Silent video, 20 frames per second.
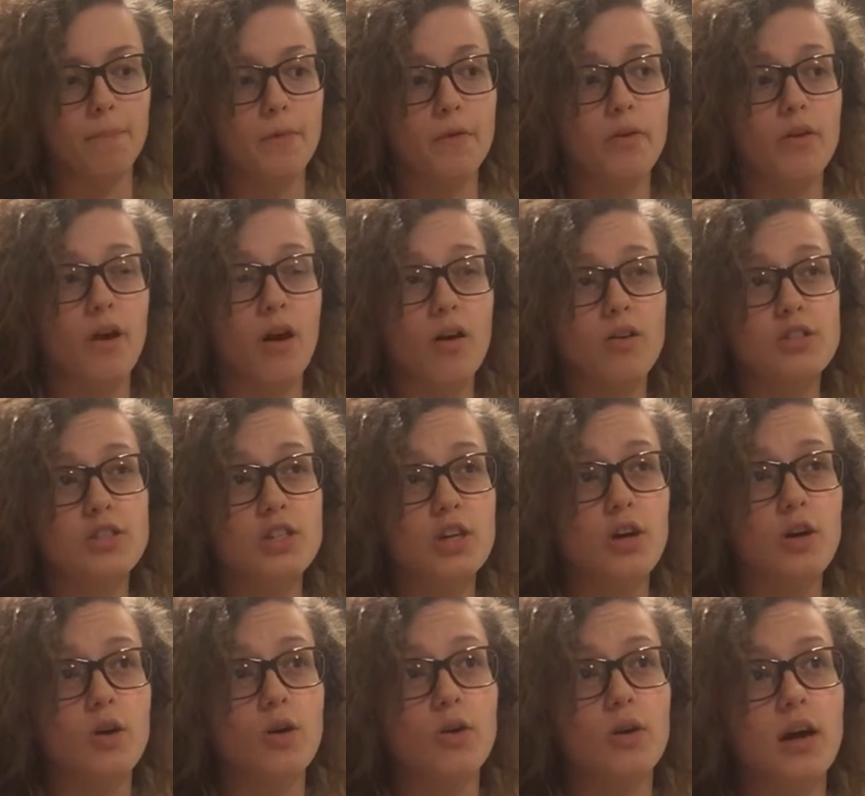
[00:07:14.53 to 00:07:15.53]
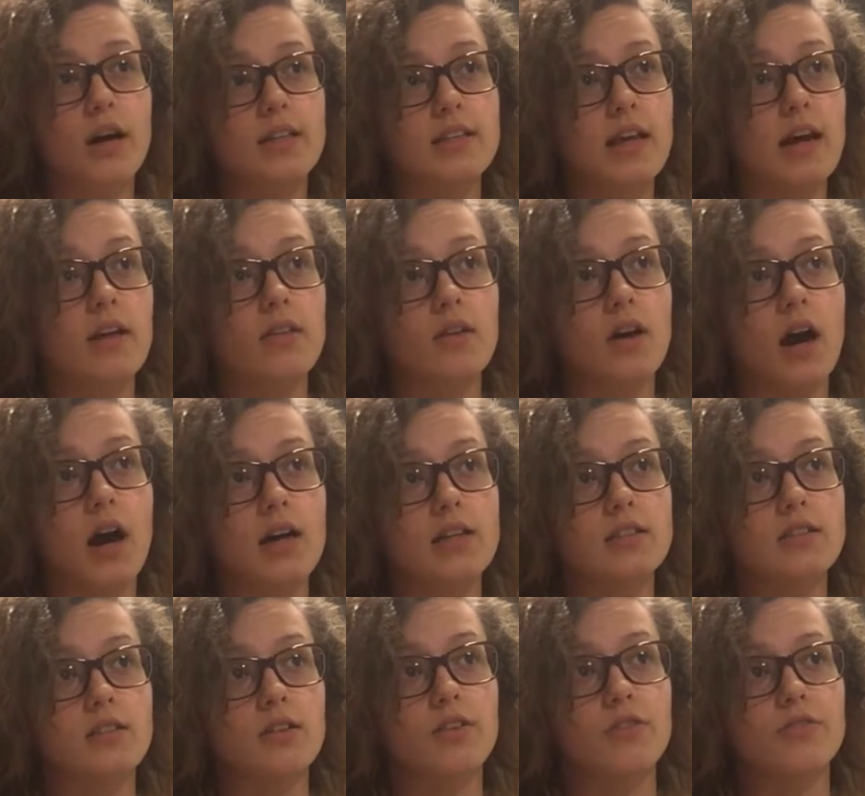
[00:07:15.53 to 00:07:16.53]
You could also cut down the
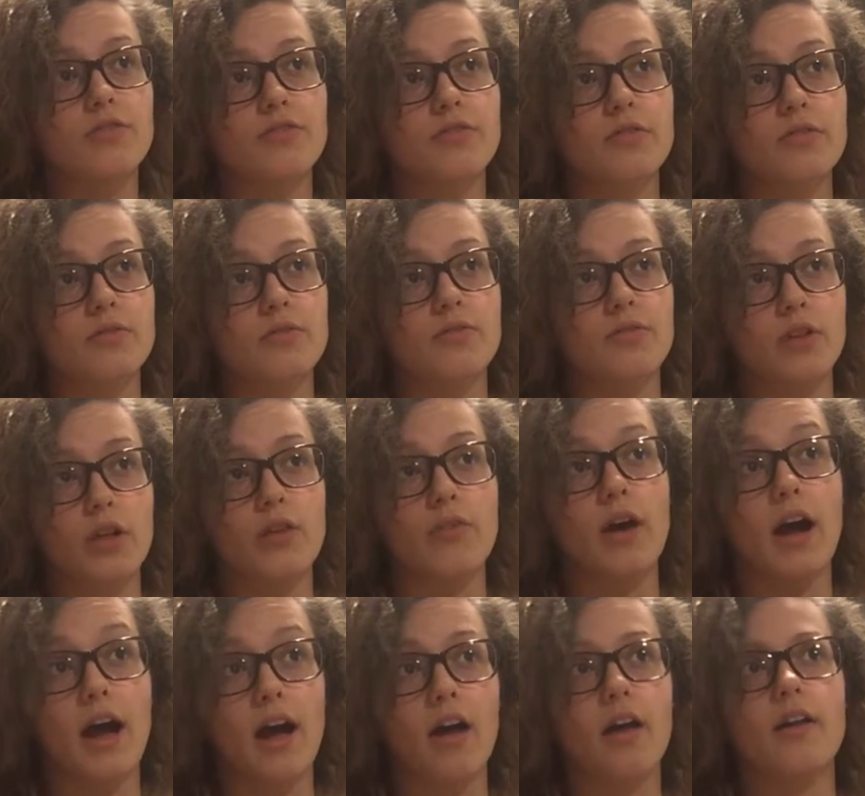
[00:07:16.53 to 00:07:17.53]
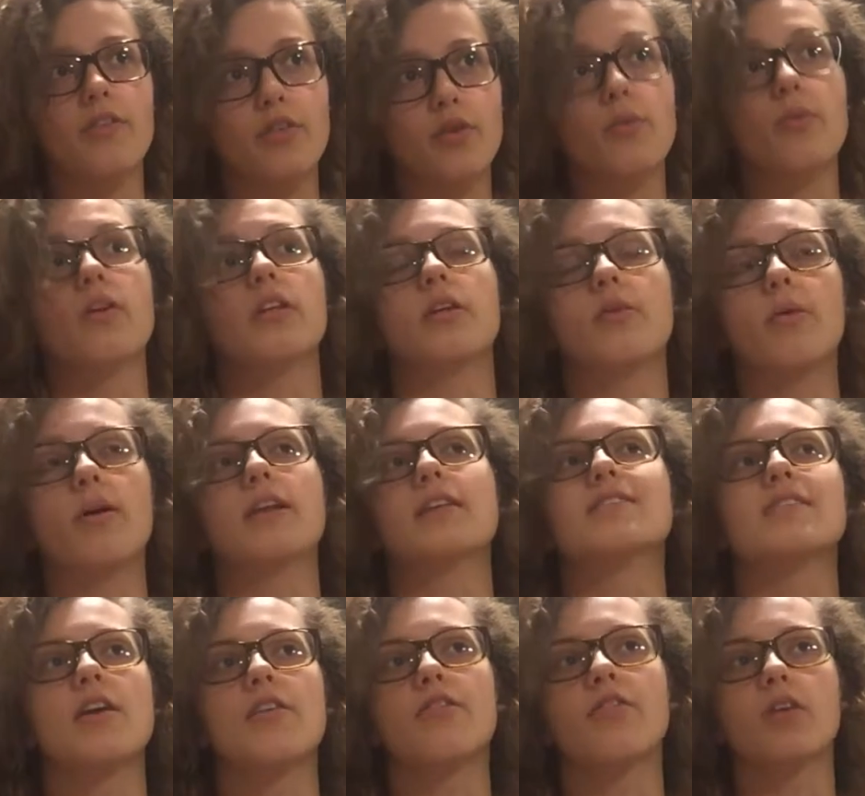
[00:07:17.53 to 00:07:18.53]
cost of fully raw. If you really want
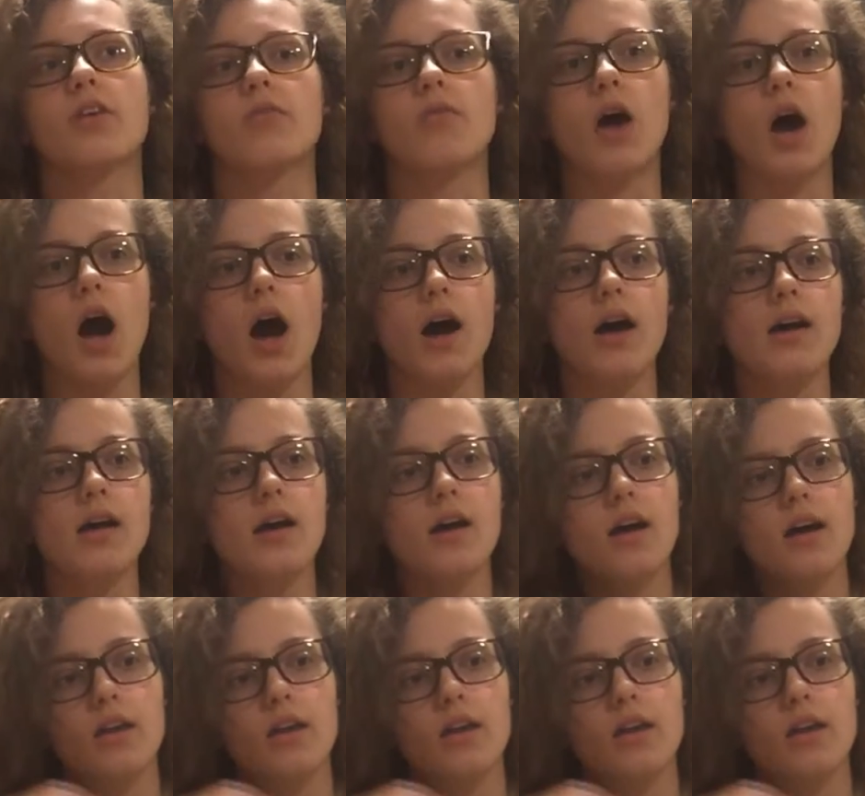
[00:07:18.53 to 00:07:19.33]
to stay fully raw,